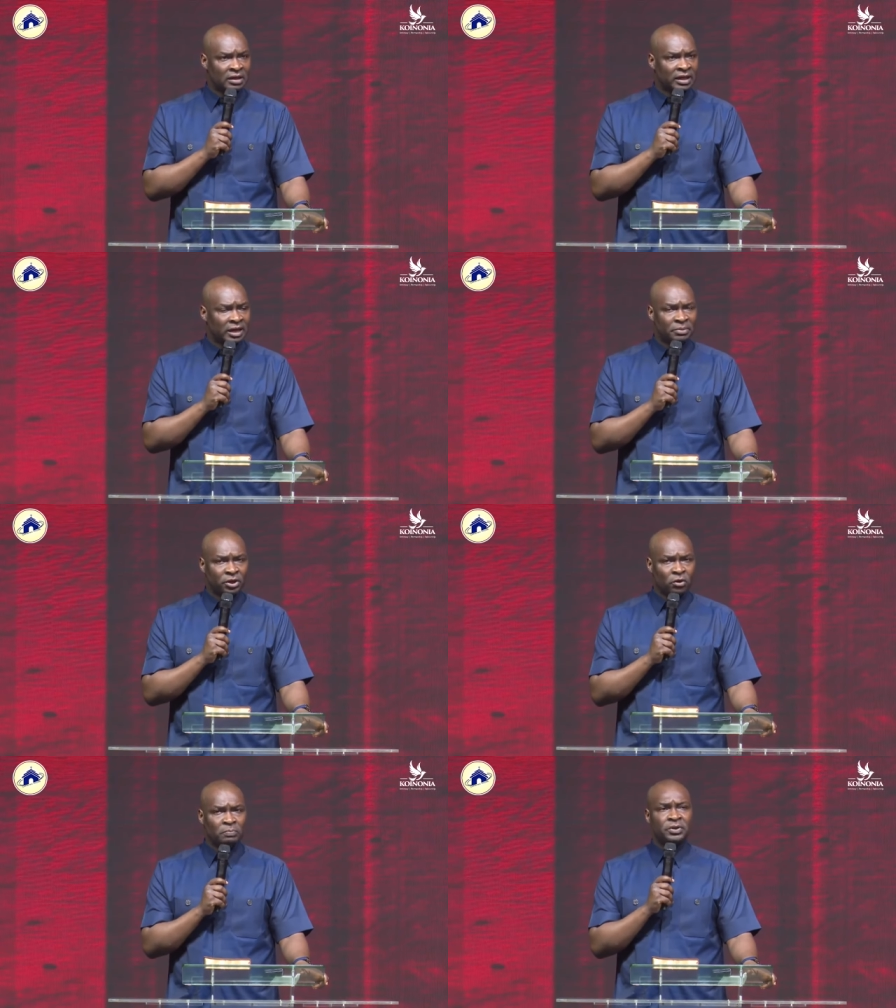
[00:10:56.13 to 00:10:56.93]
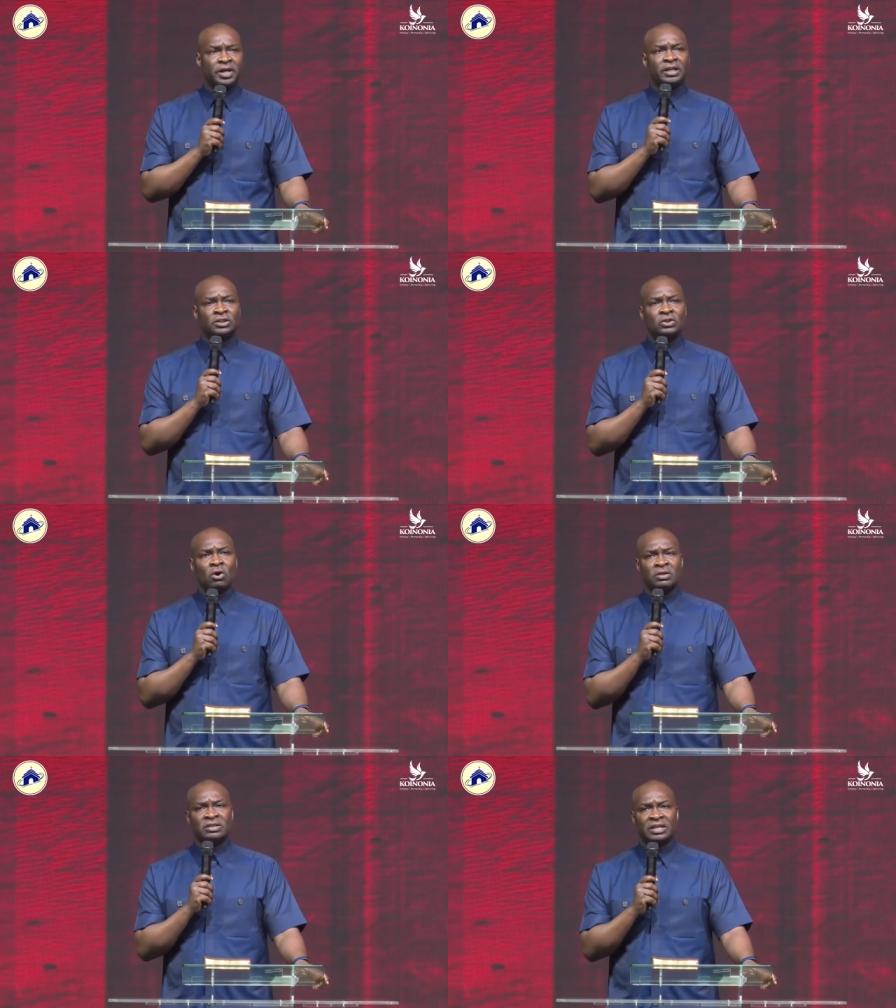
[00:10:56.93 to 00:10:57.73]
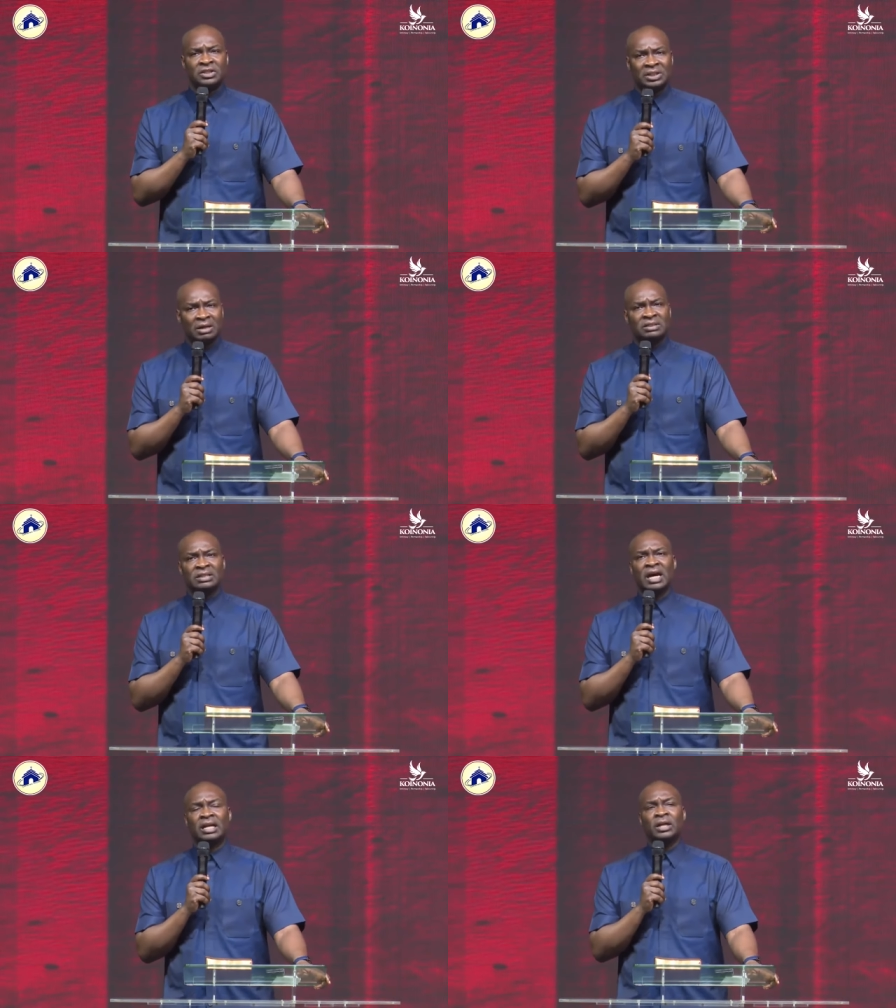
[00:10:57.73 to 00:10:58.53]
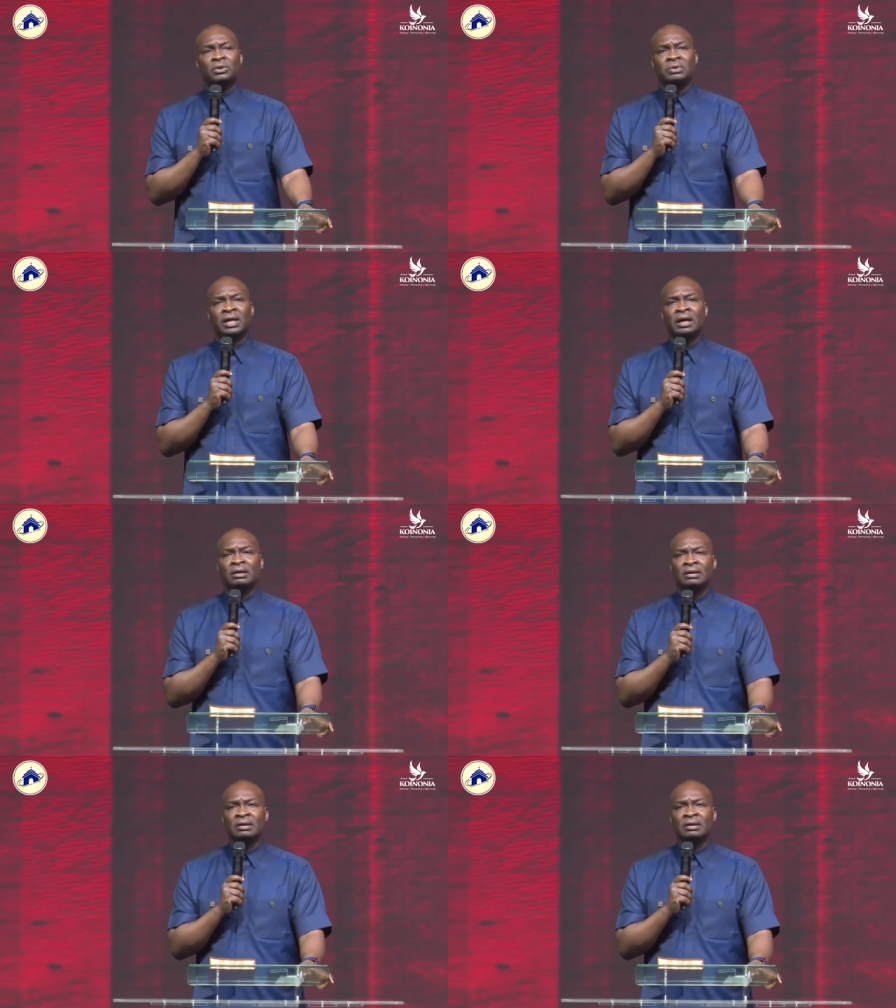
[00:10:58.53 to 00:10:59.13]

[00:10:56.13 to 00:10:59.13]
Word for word: That beyond praying in tongues and shouting hallelujah,